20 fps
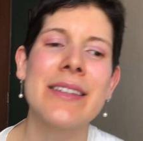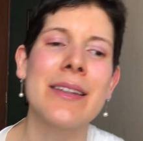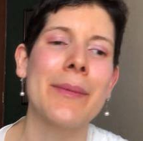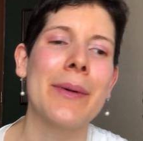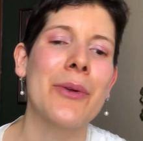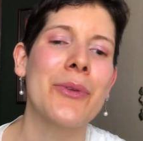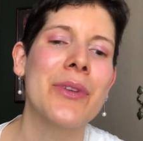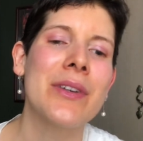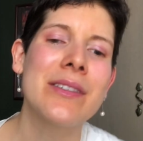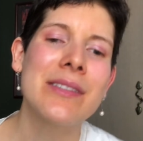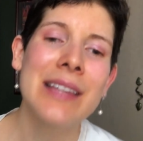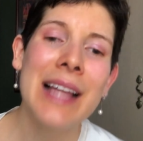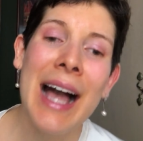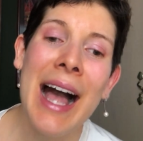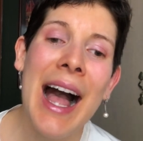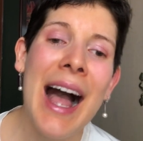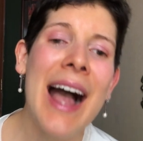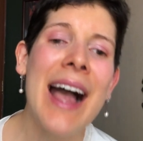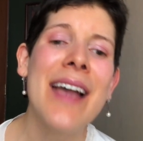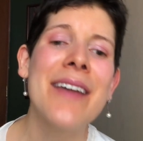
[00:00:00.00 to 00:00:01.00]
about their
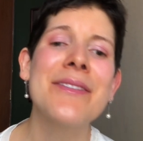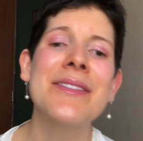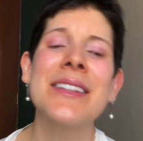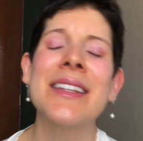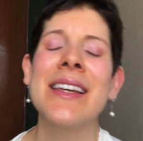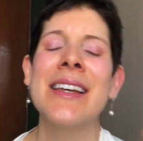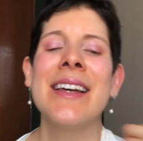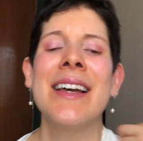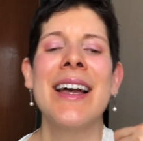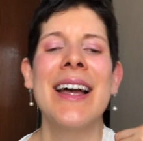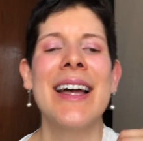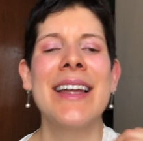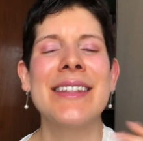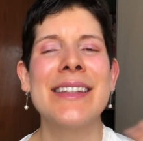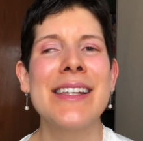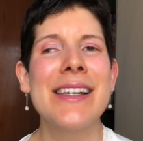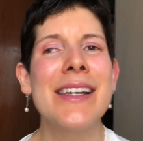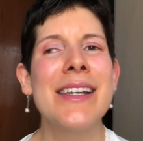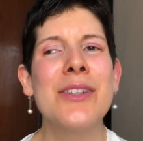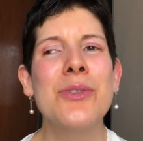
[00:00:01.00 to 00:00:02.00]
lives, and
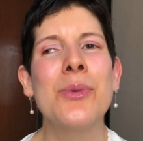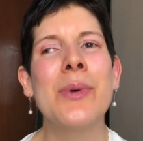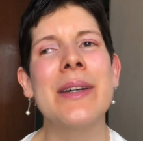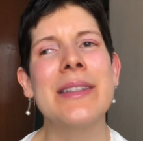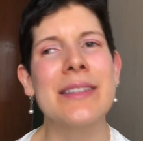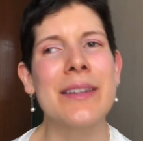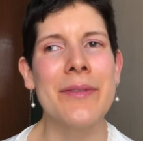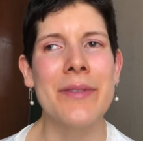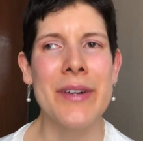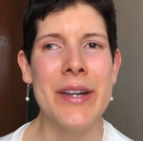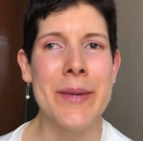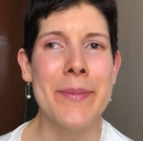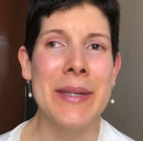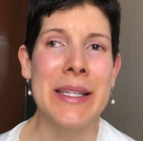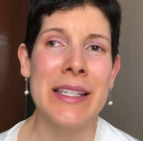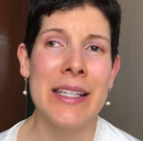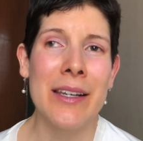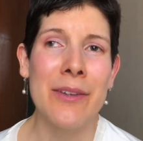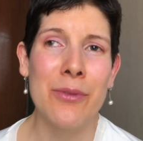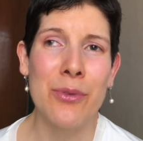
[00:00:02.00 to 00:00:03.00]
it was a very
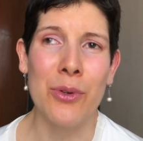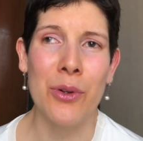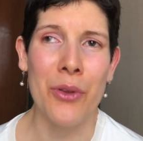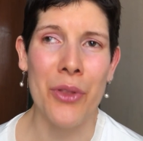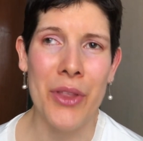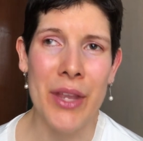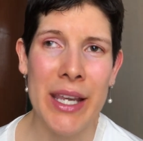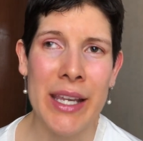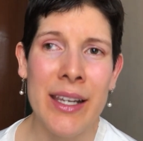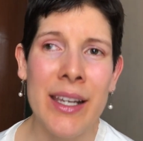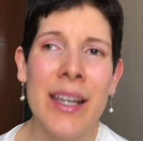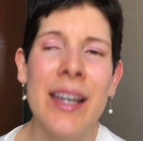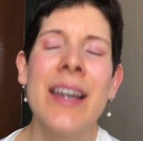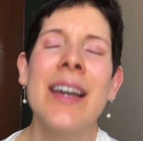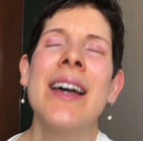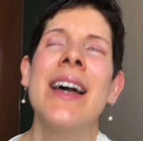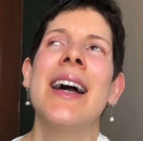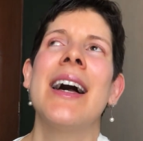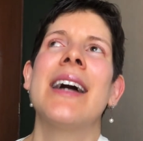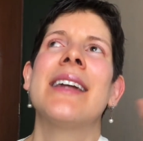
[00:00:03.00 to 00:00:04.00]
meaningful thing.
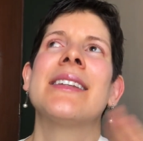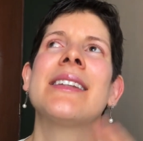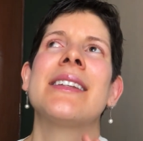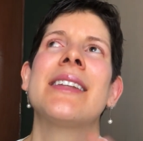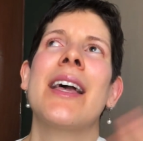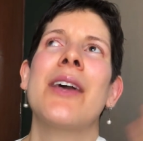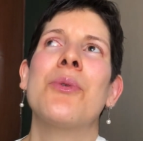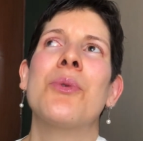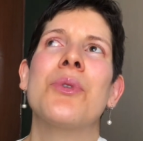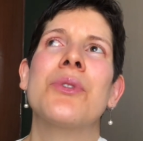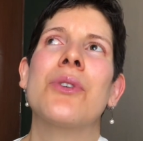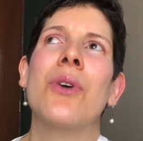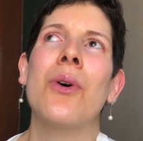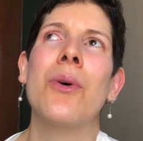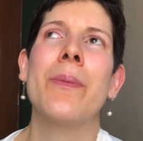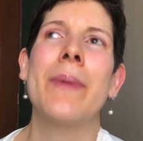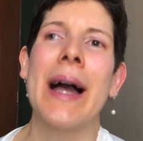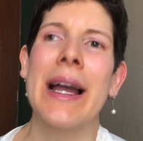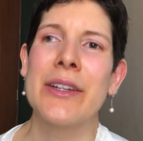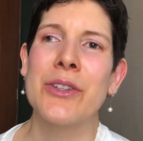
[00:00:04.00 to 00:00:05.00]
And then I would go
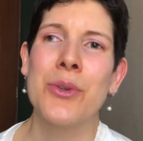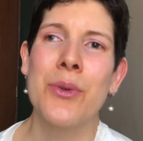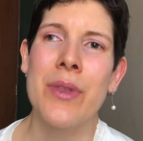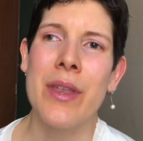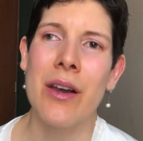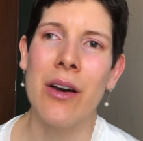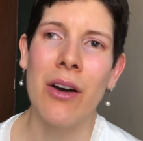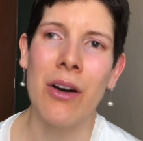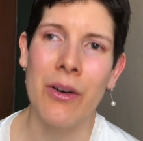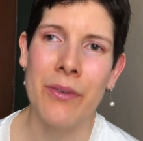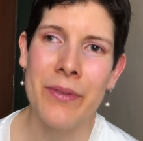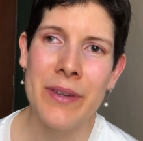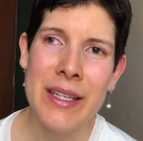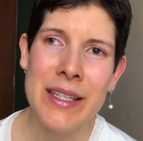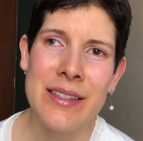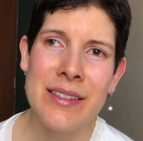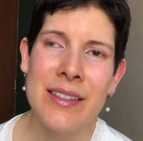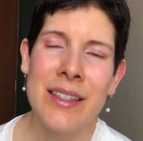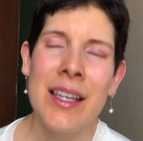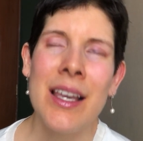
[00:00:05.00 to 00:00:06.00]
back to the
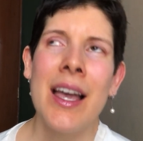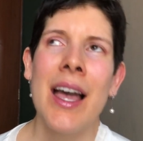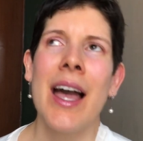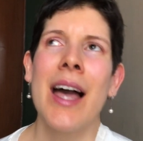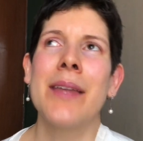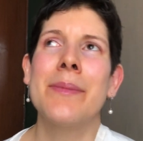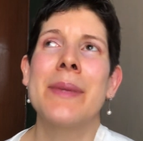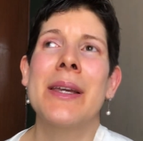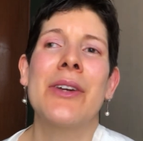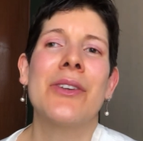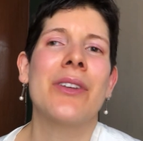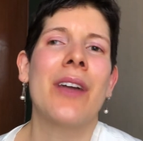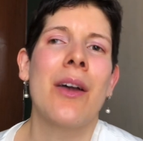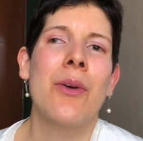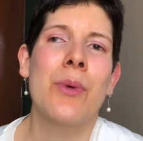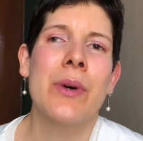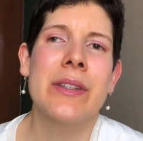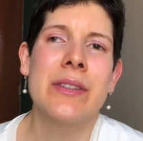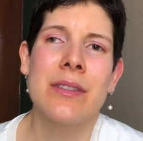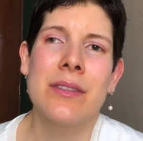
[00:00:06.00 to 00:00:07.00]
office, and because I
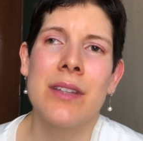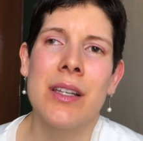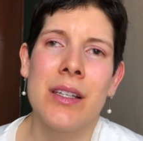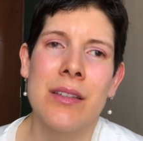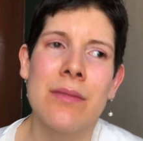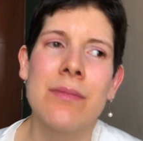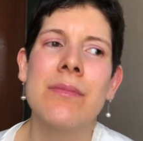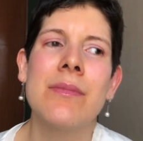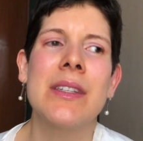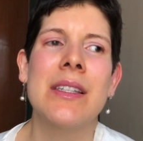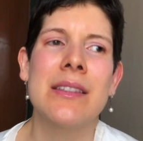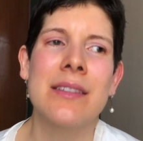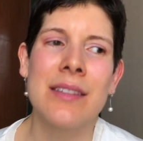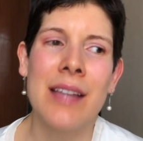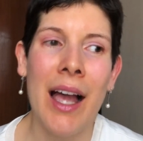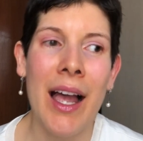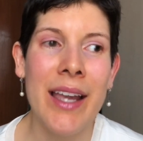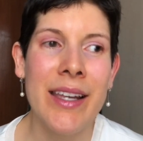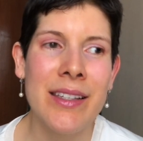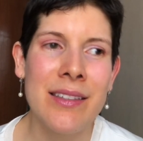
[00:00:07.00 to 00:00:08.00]
was in
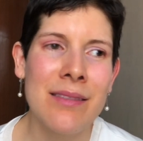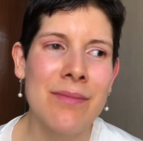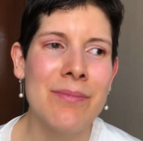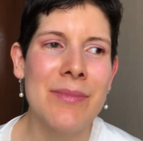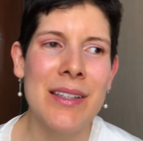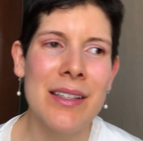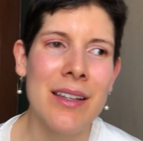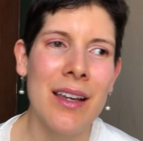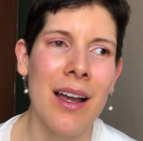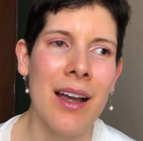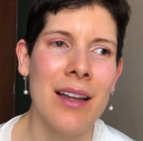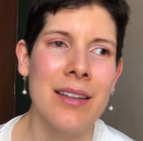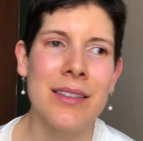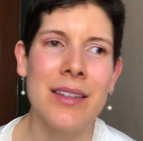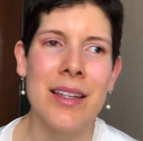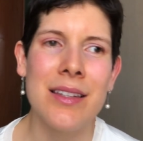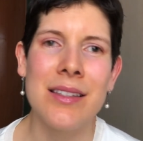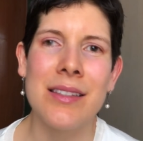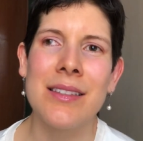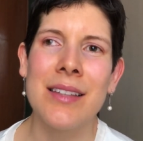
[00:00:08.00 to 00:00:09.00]
design,
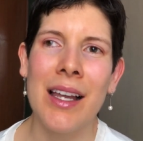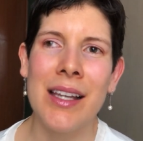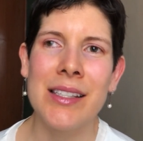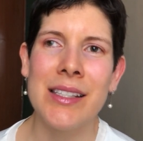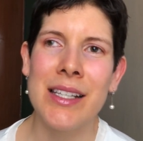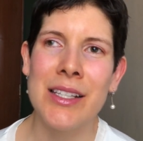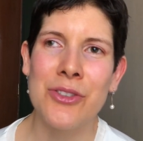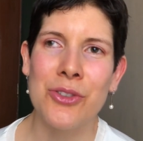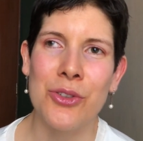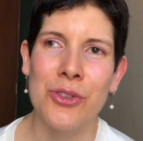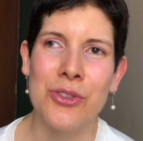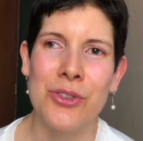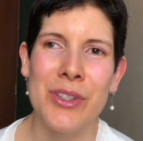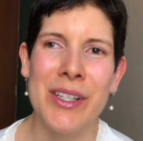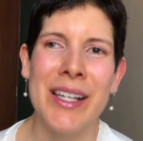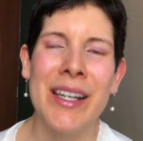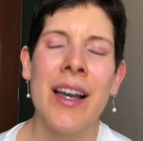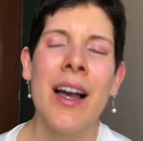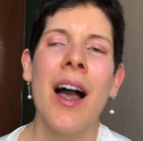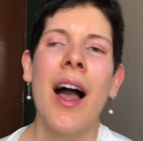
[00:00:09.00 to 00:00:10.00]
the design
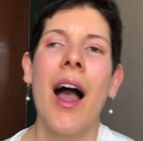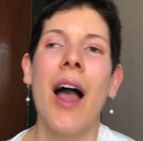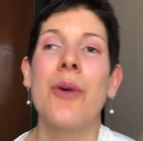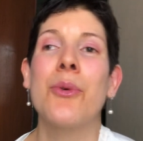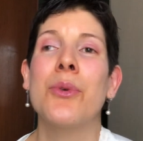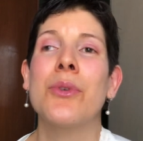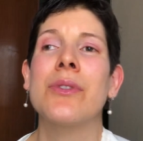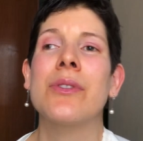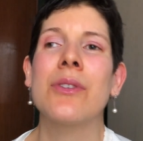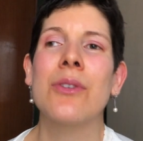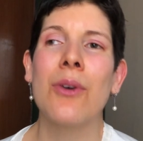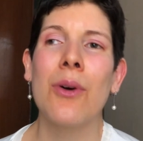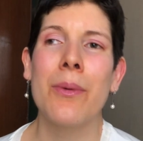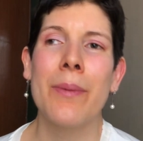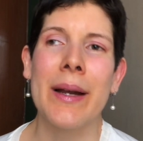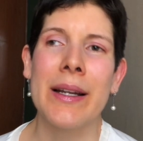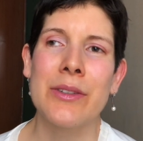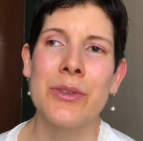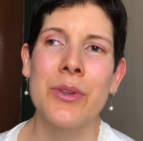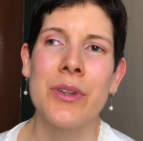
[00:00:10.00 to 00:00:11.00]
industry, I would go
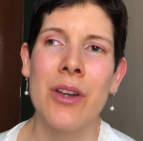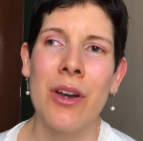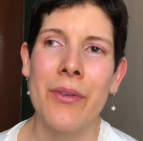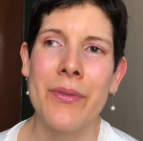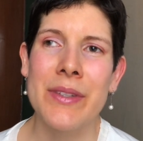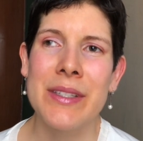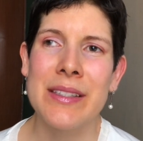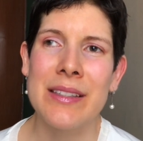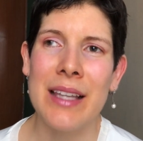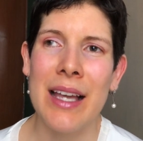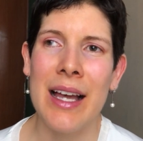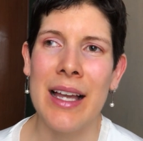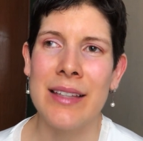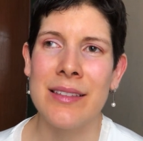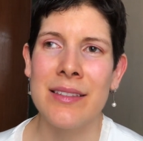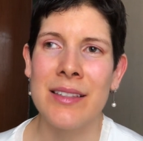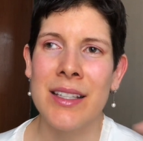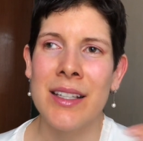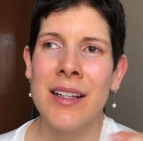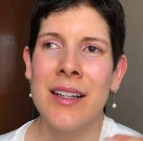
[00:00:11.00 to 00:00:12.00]
back to the office
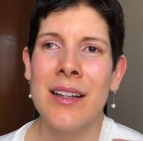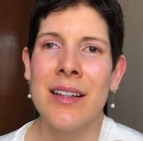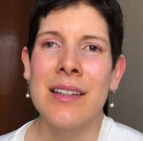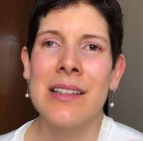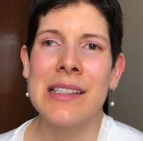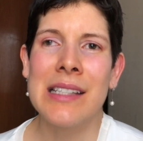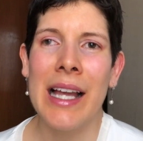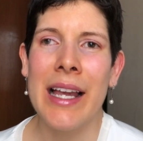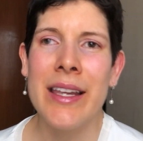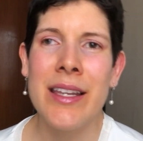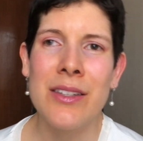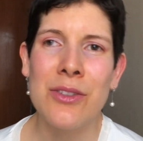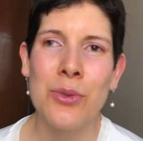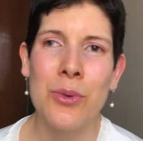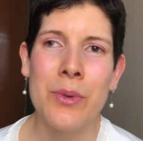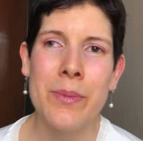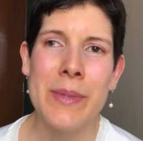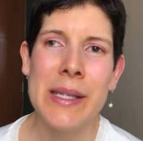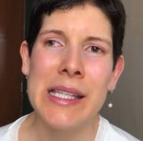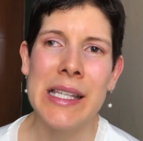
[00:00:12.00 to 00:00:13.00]
and clients
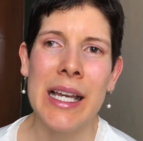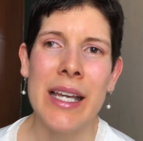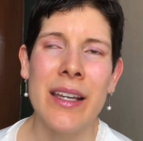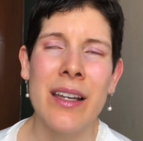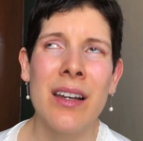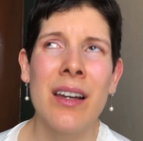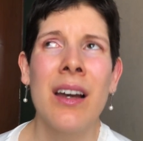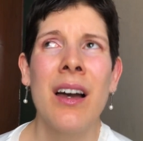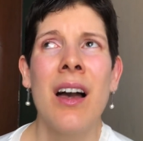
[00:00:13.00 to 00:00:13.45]
would be like,